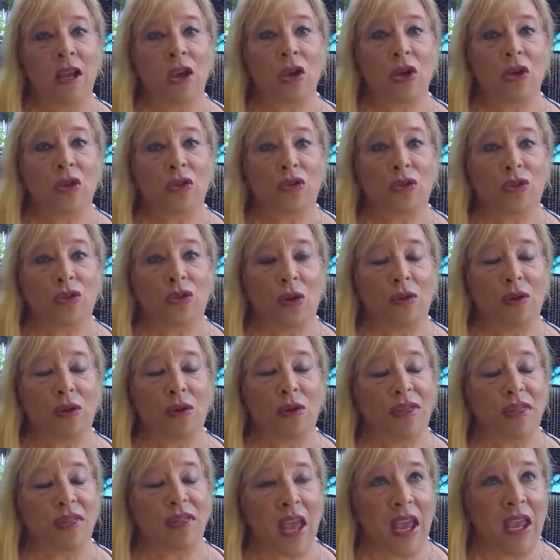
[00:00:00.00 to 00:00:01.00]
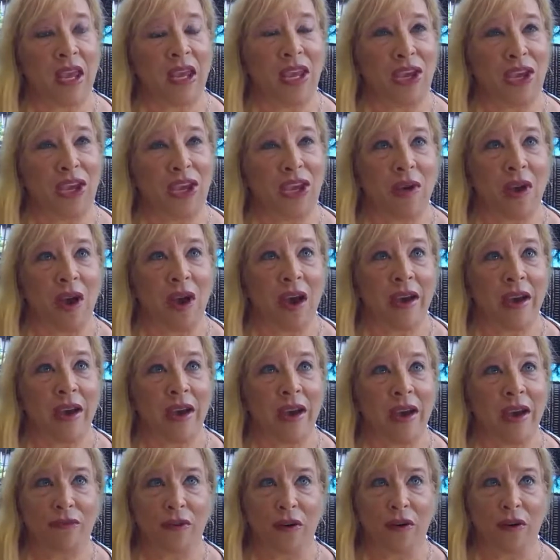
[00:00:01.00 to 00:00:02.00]
So thank you
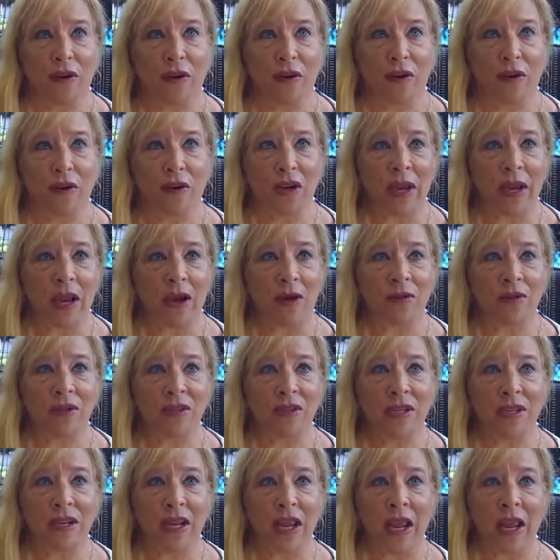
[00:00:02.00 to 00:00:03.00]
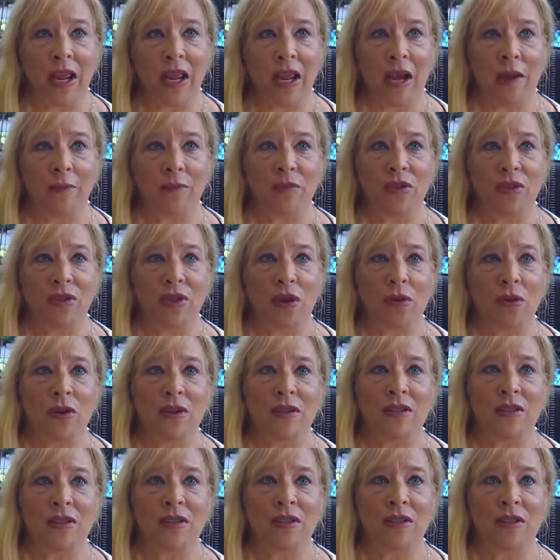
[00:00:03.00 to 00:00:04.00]
guys for coming out today. I'm so
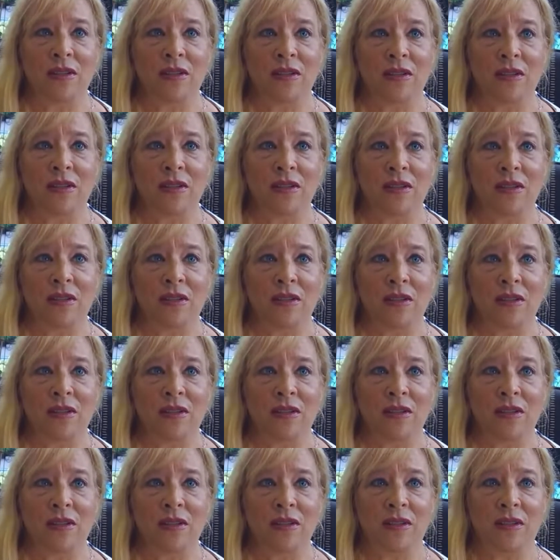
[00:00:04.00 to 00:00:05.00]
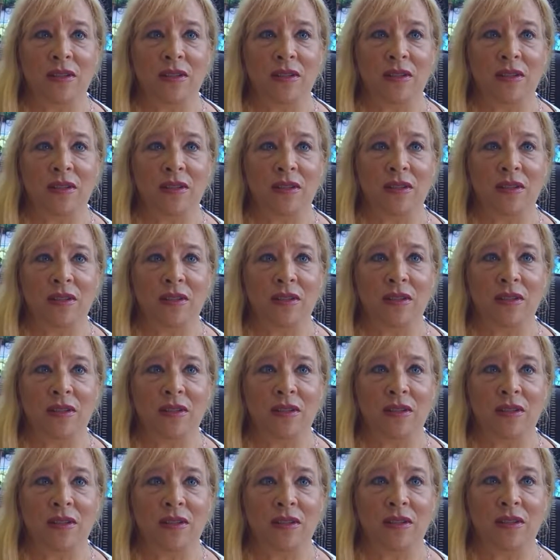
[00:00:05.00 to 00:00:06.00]
excited to see more and more people
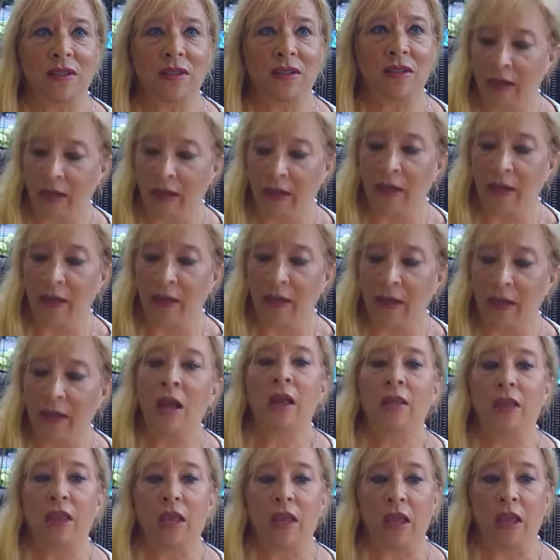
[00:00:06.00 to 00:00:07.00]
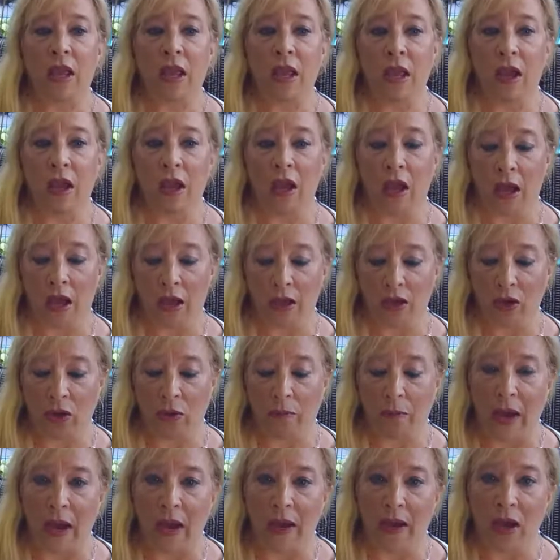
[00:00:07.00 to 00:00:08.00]
joining the
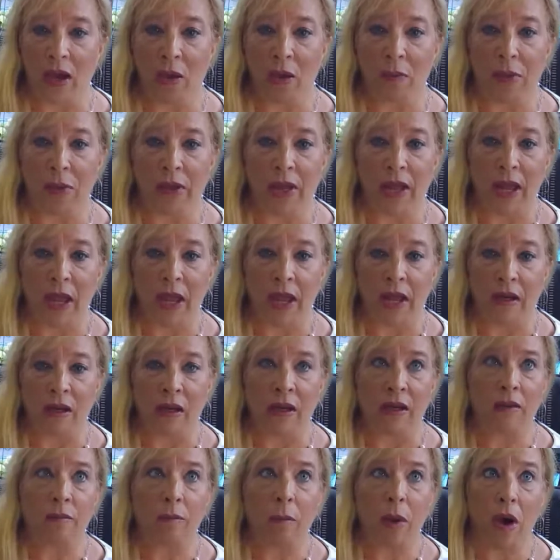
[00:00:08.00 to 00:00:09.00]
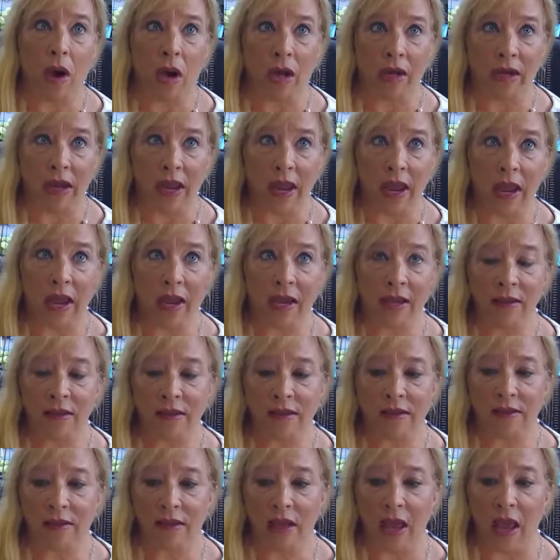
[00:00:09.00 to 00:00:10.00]
Your Backup Plan
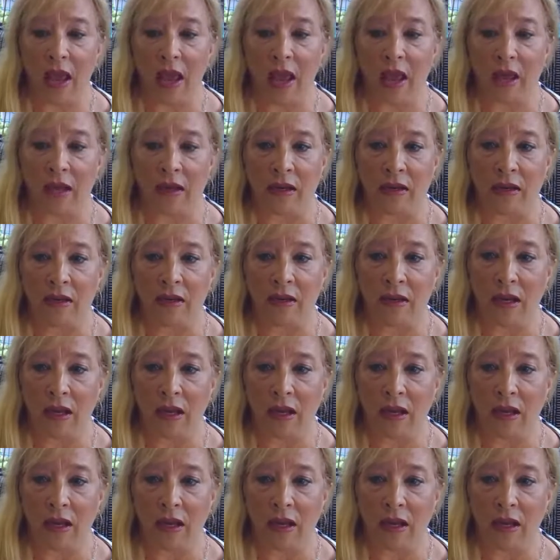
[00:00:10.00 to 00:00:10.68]
podcasts and